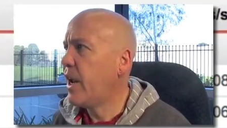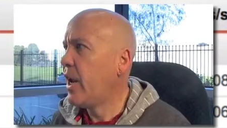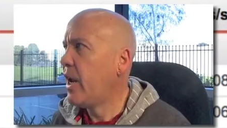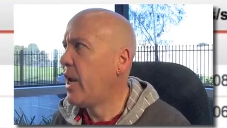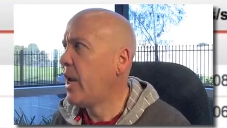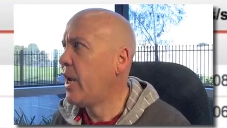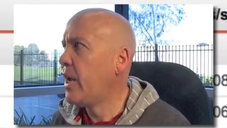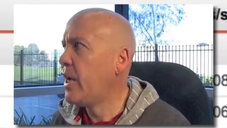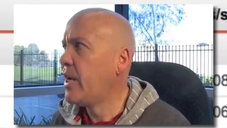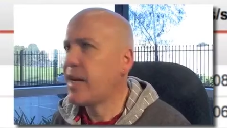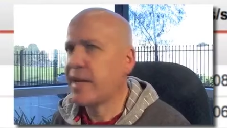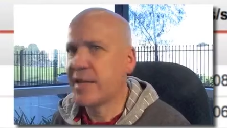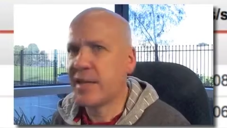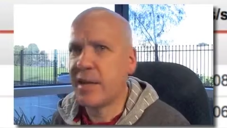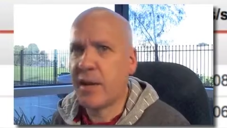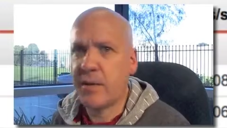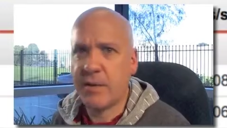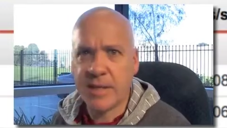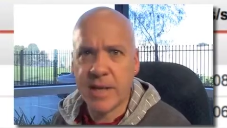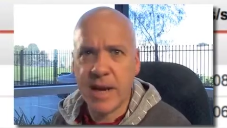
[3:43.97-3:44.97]
he
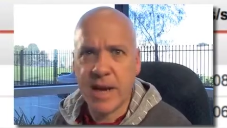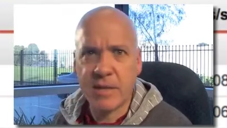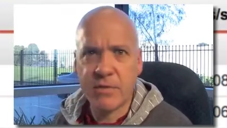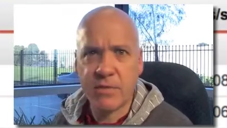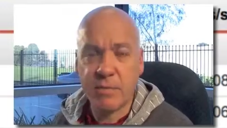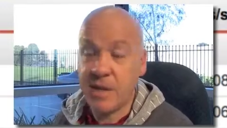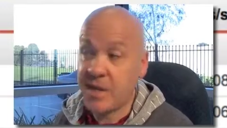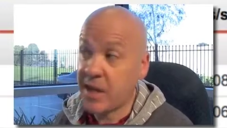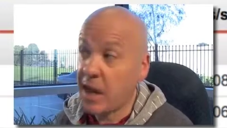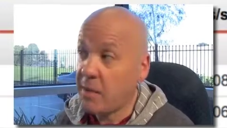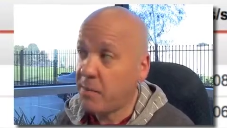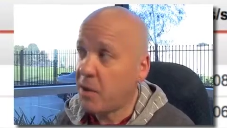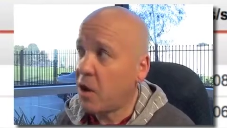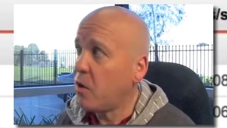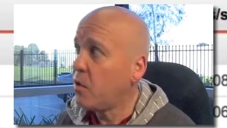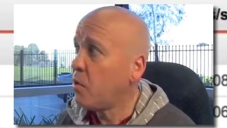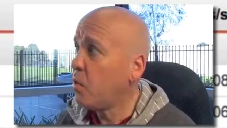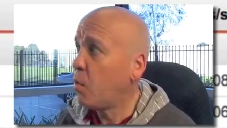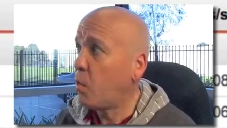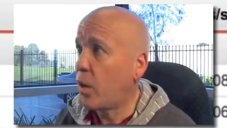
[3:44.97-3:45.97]
doesn't know his ass from his
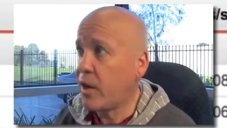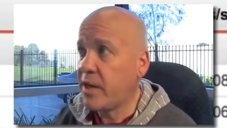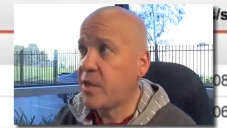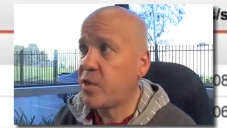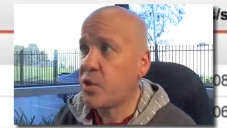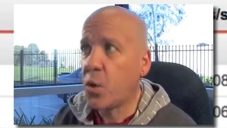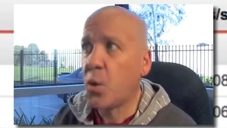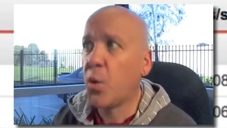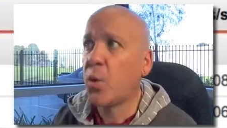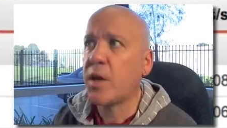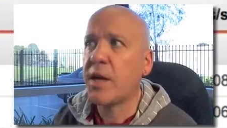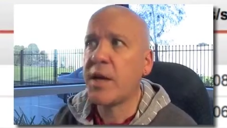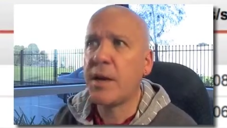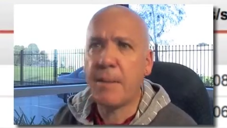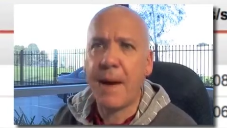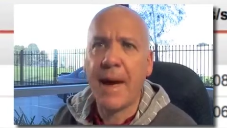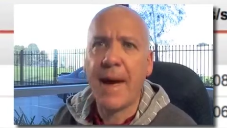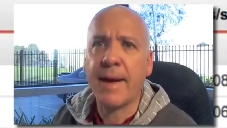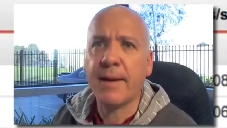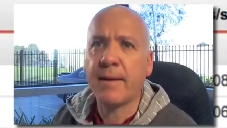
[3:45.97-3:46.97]
elbow when he's talking
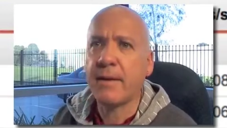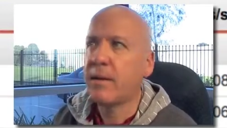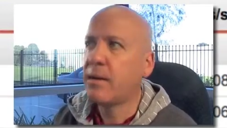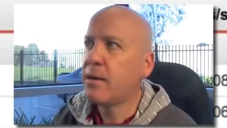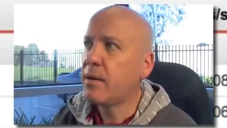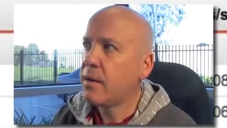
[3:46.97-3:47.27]
about